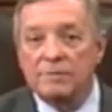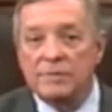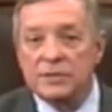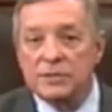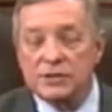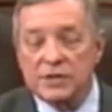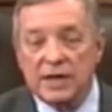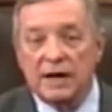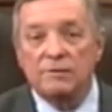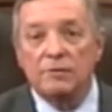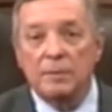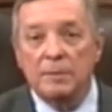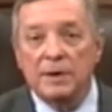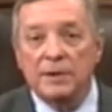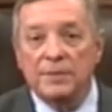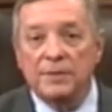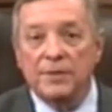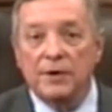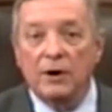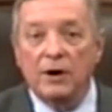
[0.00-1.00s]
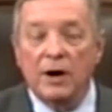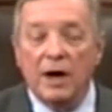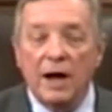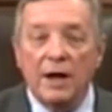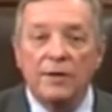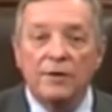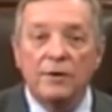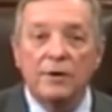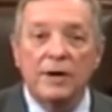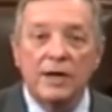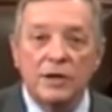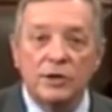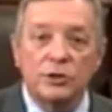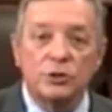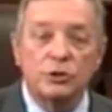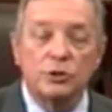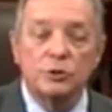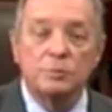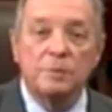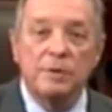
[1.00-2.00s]
this government, there are other
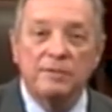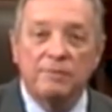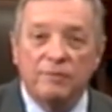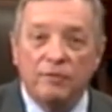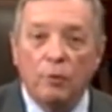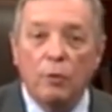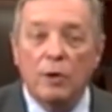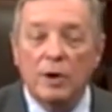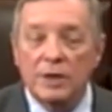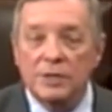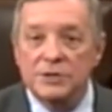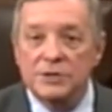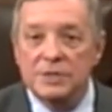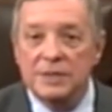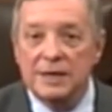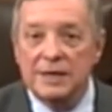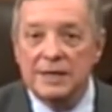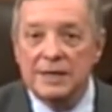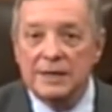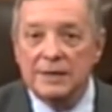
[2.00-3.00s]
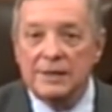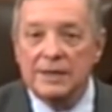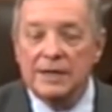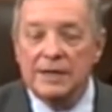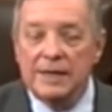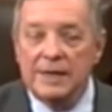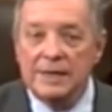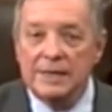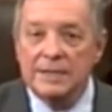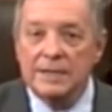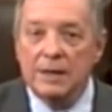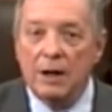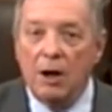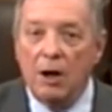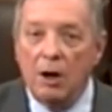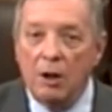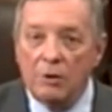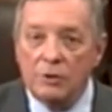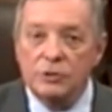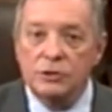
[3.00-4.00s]
issues before us that need to
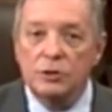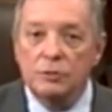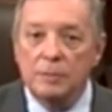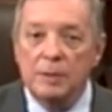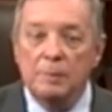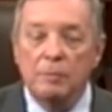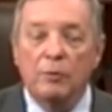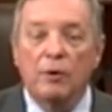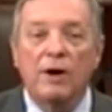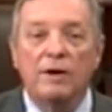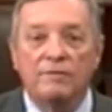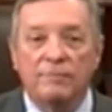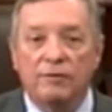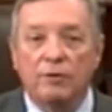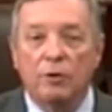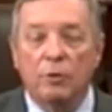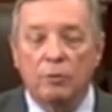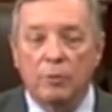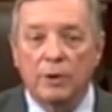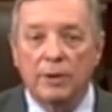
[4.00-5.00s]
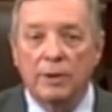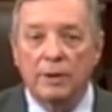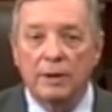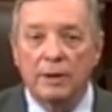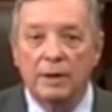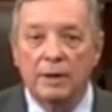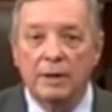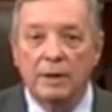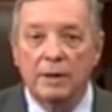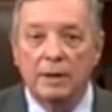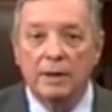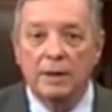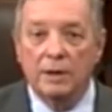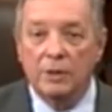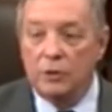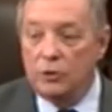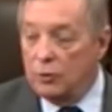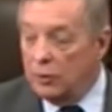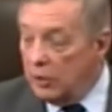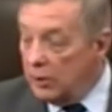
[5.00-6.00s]
also be brought forward.
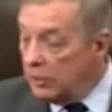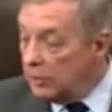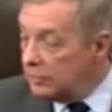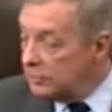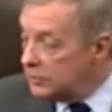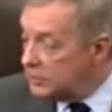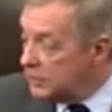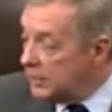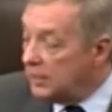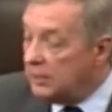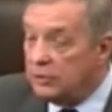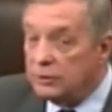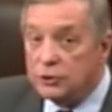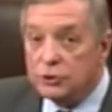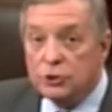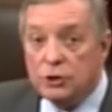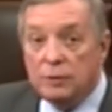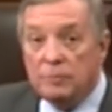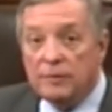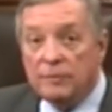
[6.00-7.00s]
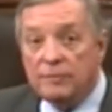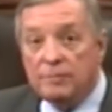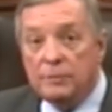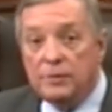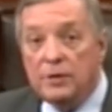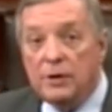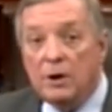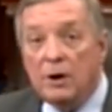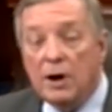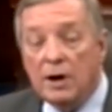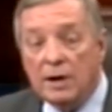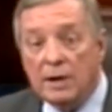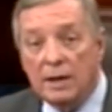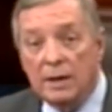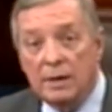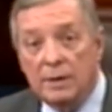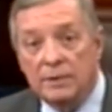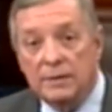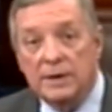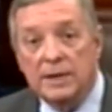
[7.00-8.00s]
You heard Senator Schumer from New York,
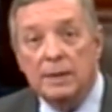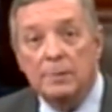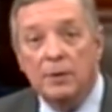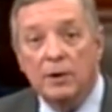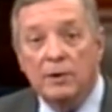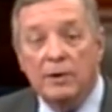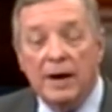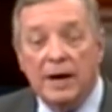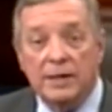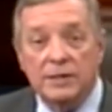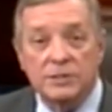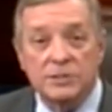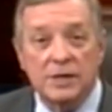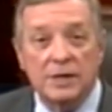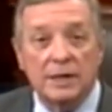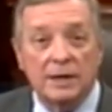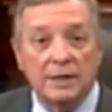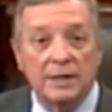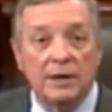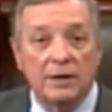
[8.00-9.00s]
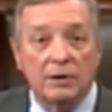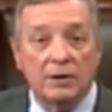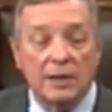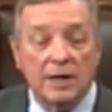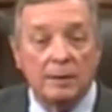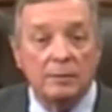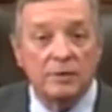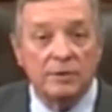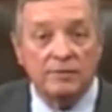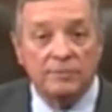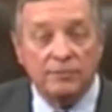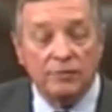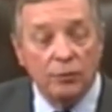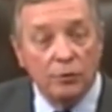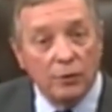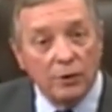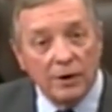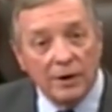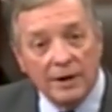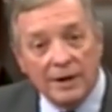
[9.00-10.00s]
the Democratic Senate leader, come to the
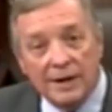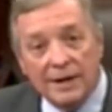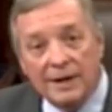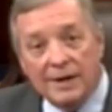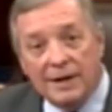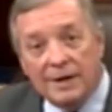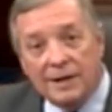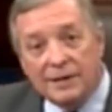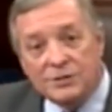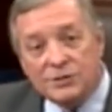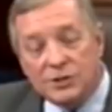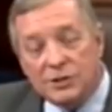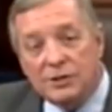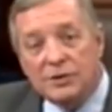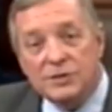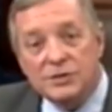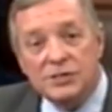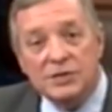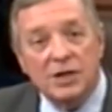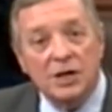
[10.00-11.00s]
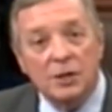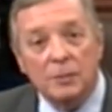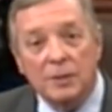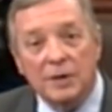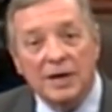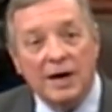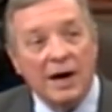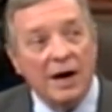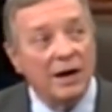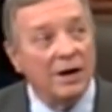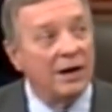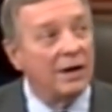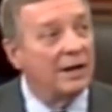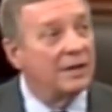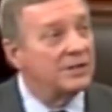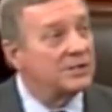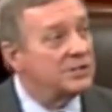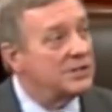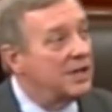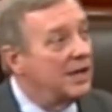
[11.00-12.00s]
floor and turn to Senator McConnell
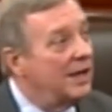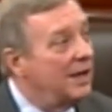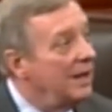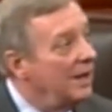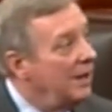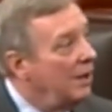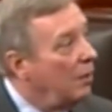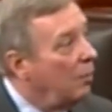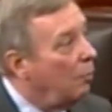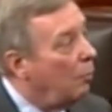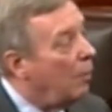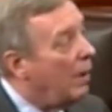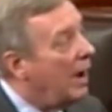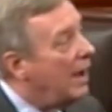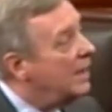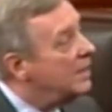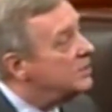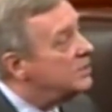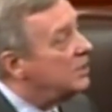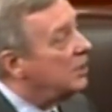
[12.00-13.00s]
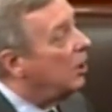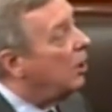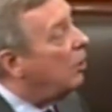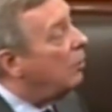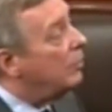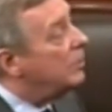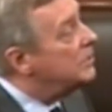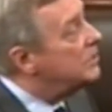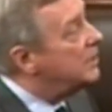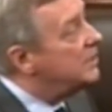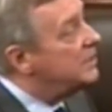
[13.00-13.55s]
and say, why is it always a